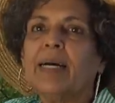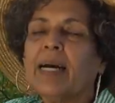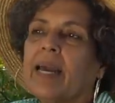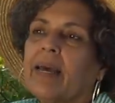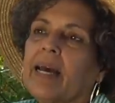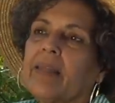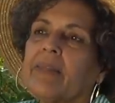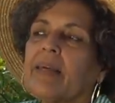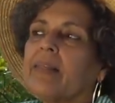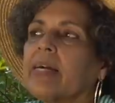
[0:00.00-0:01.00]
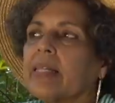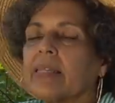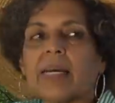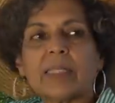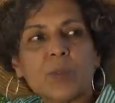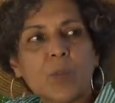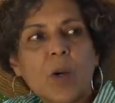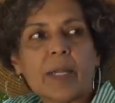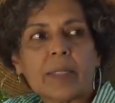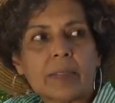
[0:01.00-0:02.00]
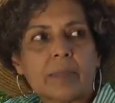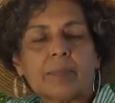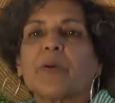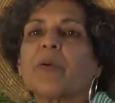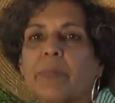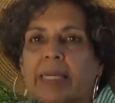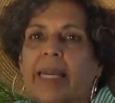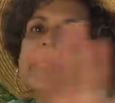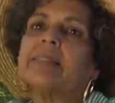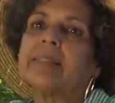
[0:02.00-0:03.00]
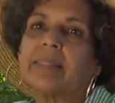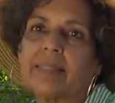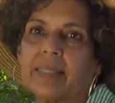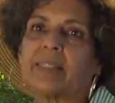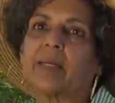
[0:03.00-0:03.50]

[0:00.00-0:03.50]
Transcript: and I think that that's what permeates this